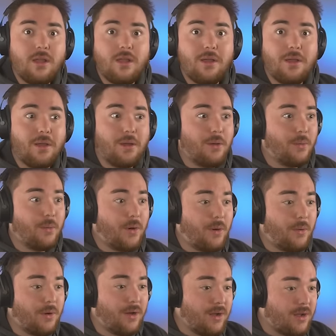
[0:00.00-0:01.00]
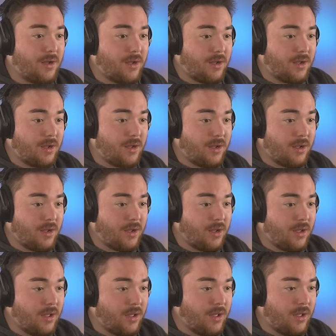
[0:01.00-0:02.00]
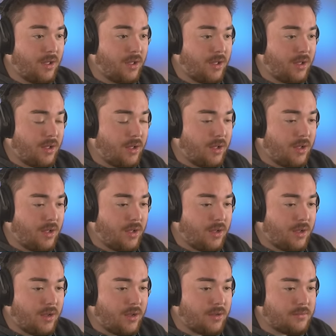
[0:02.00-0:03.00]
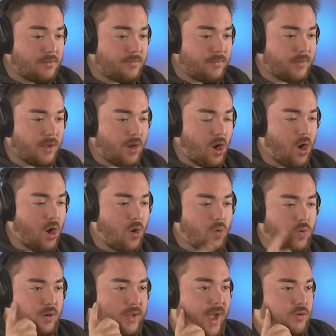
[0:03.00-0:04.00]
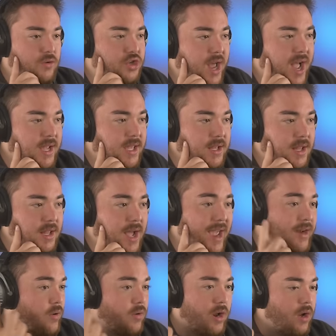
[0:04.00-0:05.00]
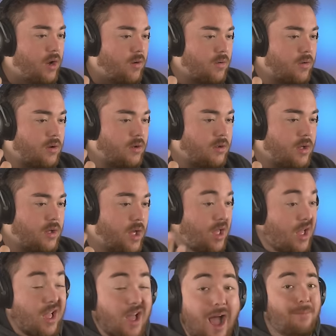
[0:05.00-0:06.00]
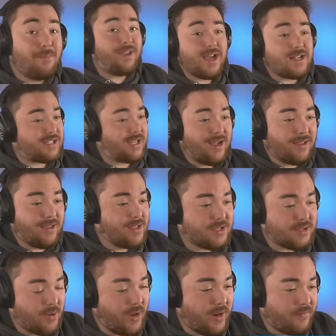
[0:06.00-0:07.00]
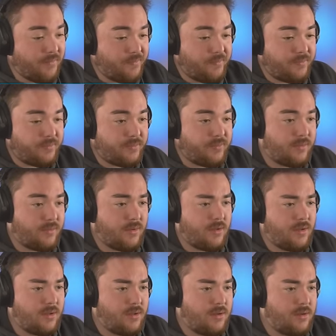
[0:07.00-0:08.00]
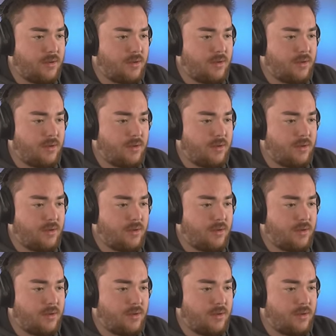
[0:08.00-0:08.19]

portrayed whoa. what is widely considered to be the most iconic Oh, Count Dracula. I don't know. I'm guessing on this Who one. I totally